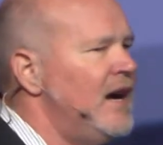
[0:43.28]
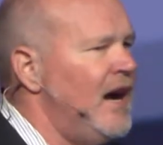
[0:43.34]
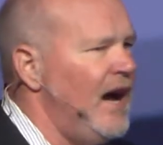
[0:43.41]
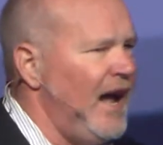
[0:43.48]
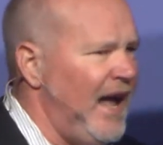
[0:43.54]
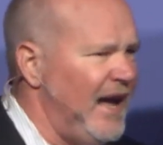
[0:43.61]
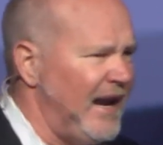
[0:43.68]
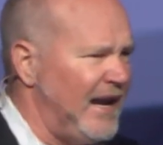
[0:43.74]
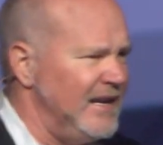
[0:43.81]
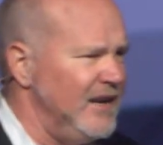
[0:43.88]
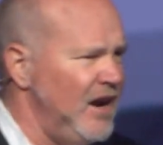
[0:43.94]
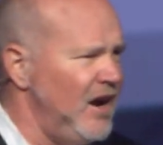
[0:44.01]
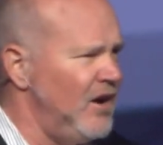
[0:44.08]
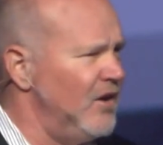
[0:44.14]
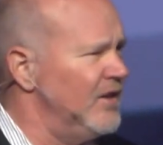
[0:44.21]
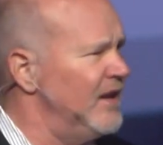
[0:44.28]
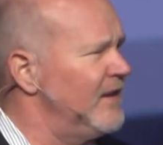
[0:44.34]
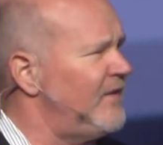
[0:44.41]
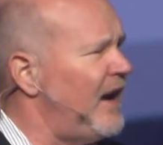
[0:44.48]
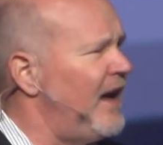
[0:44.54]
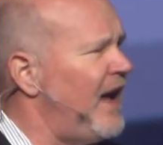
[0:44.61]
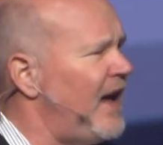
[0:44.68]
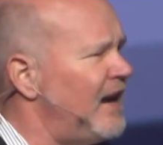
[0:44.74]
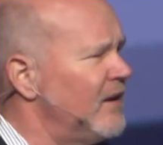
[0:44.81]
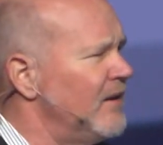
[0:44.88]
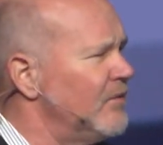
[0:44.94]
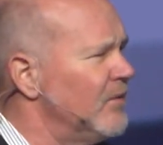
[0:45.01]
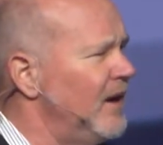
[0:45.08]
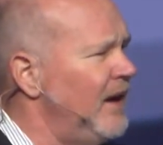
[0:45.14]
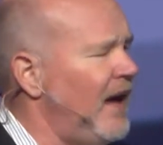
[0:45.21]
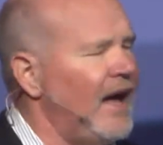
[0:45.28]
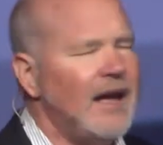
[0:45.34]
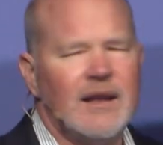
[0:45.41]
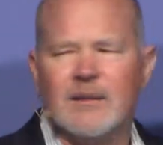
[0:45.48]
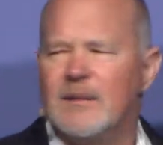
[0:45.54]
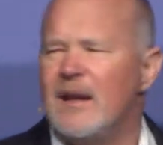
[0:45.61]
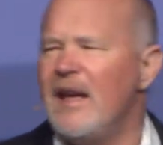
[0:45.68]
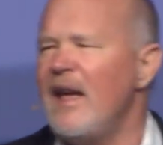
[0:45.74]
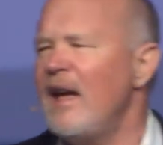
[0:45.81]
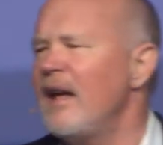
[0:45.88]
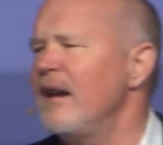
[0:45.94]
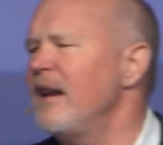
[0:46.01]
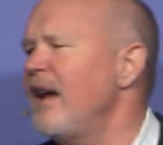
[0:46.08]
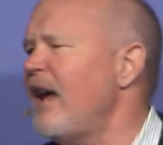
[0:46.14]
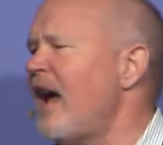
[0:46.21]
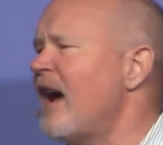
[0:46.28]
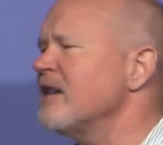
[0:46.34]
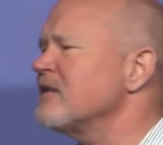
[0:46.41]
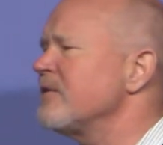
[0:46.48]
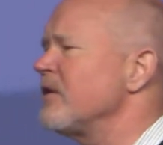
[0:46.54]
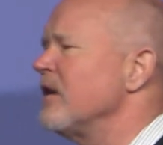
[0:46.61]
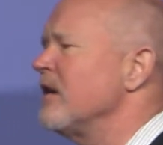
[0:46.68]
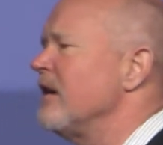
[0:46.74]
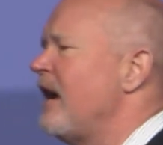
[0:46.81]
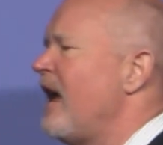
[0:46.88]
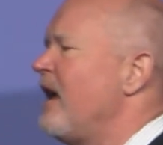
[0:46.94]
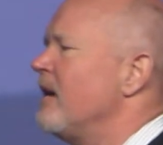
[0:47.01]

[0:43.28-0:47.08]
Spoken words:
and I know that if I had asked for